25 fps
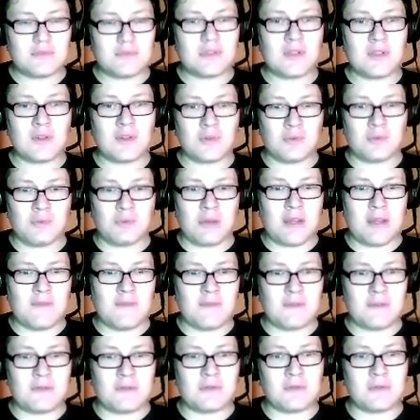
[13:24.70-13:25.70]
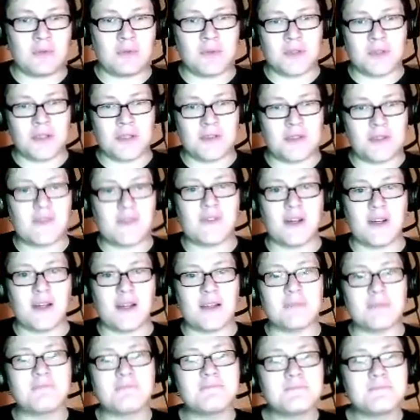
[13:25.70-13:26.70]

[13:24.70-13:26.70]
the Raven Queen's fine.